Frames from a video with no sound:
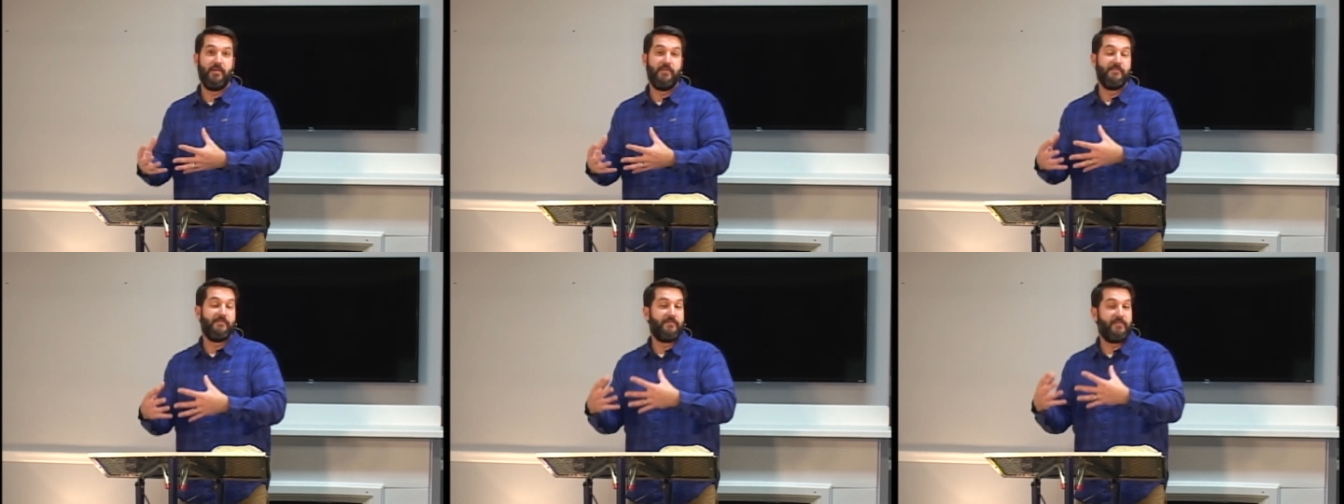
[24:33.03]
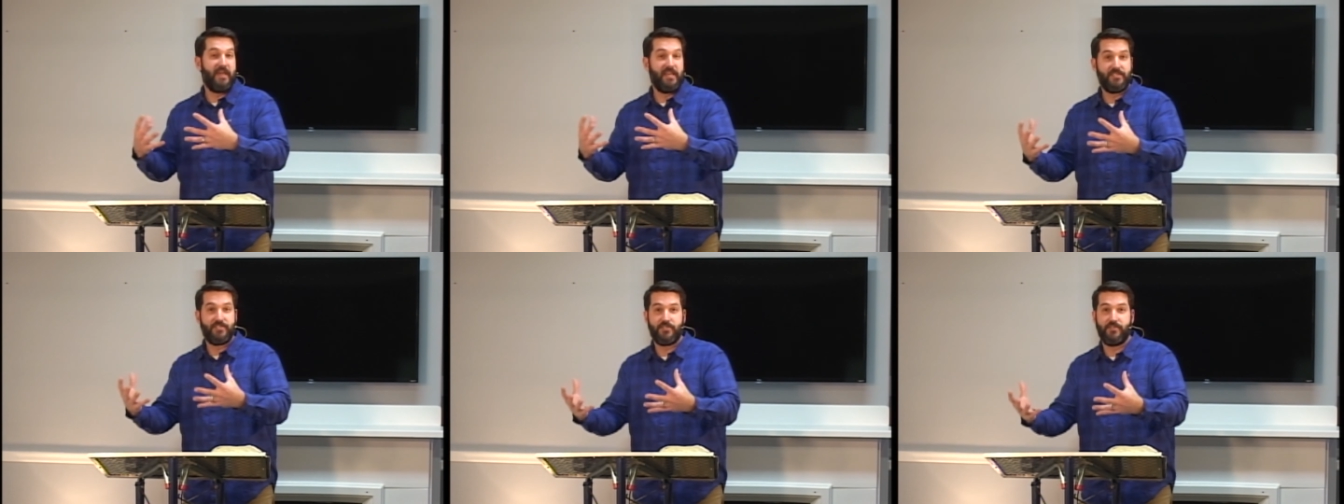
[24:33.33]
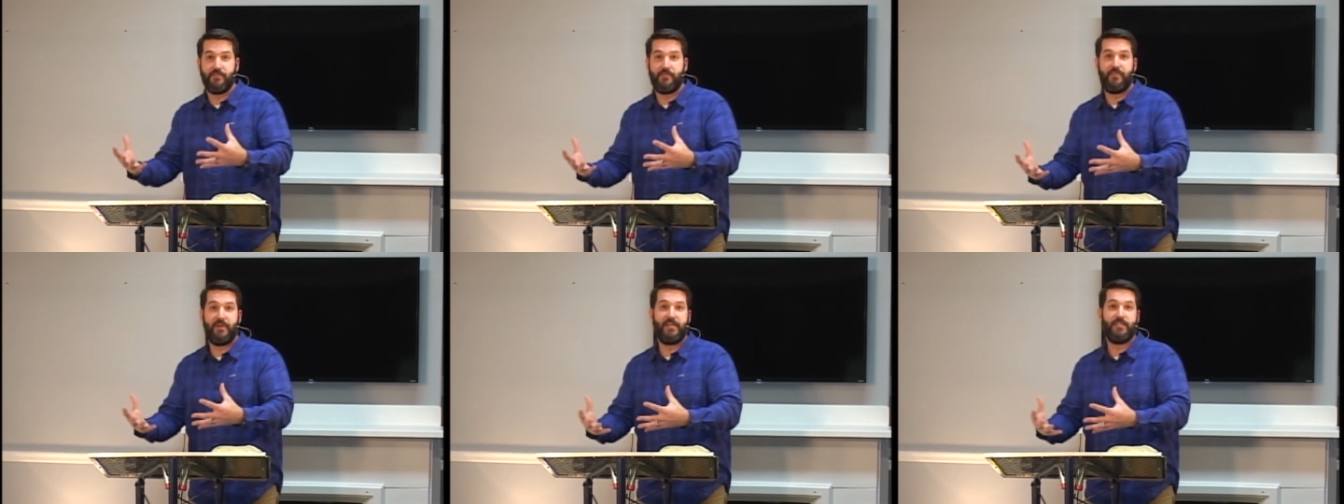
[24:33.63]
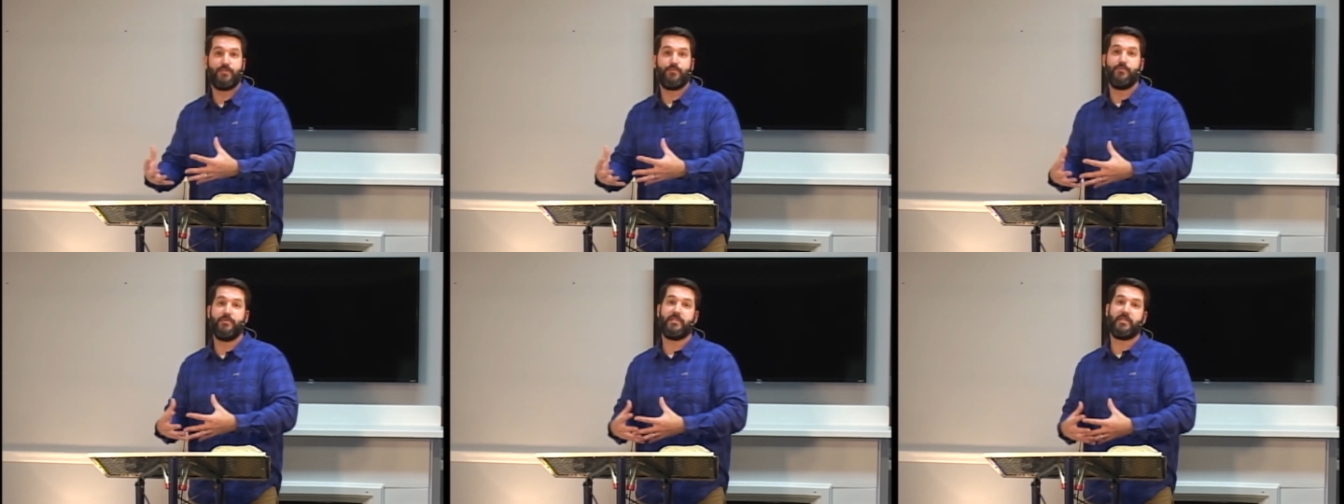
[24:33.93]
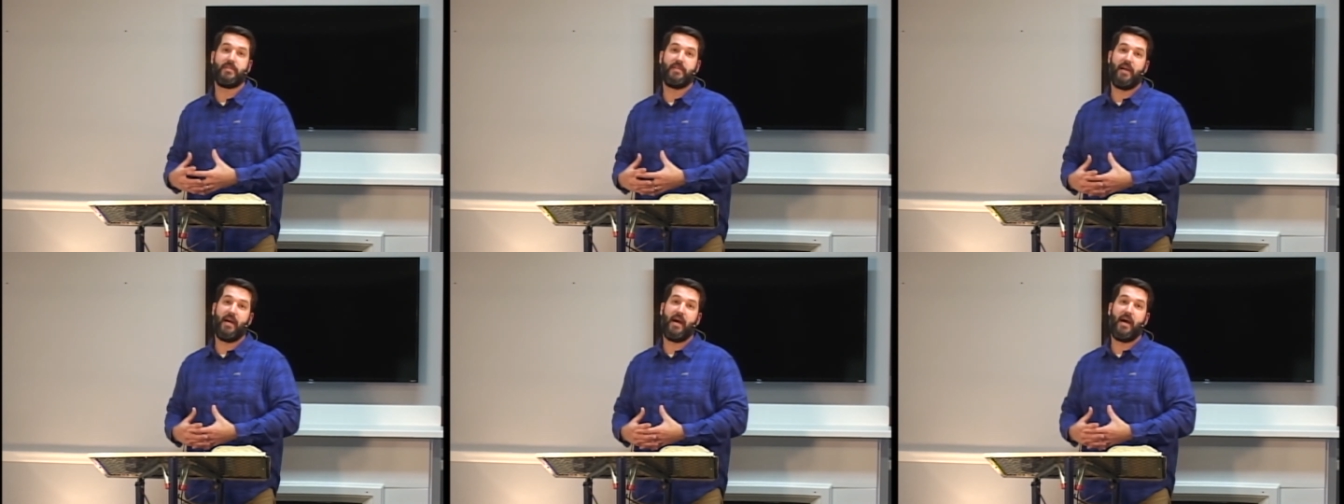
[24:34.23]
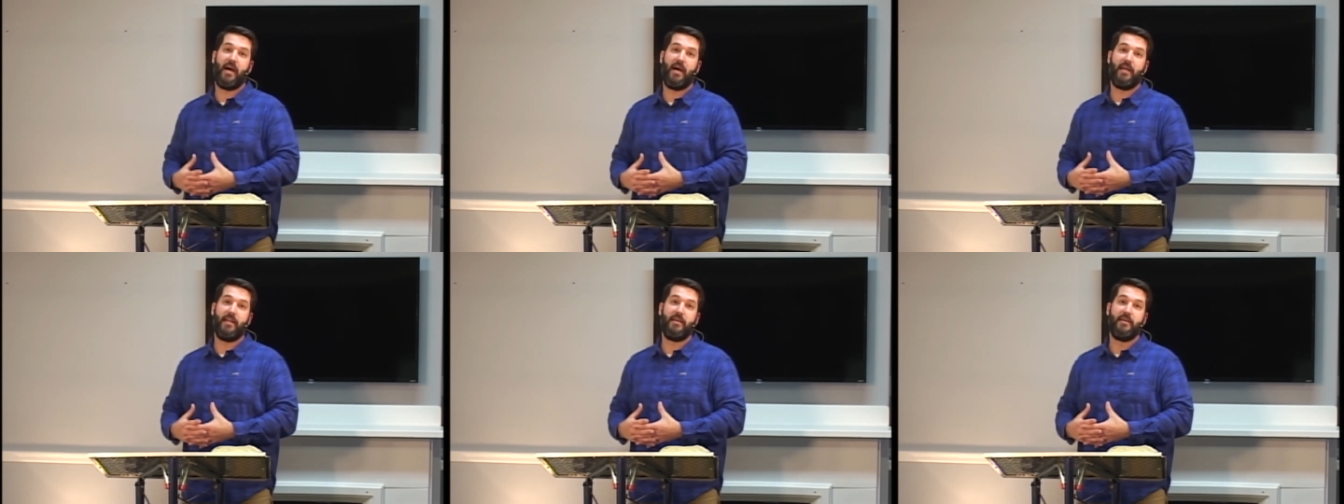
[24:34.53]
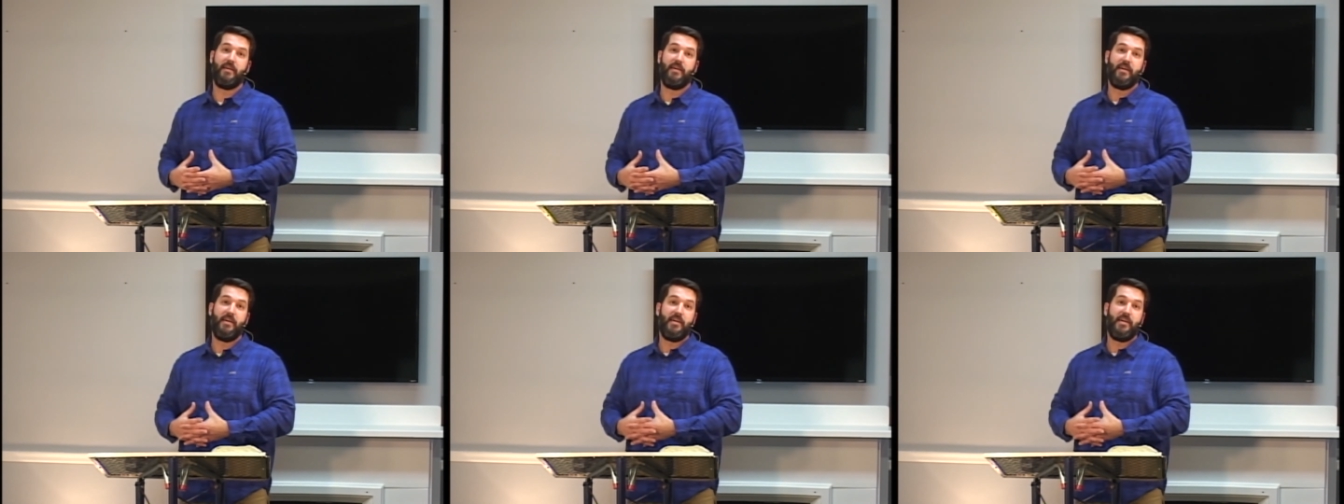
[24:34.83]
face to face with God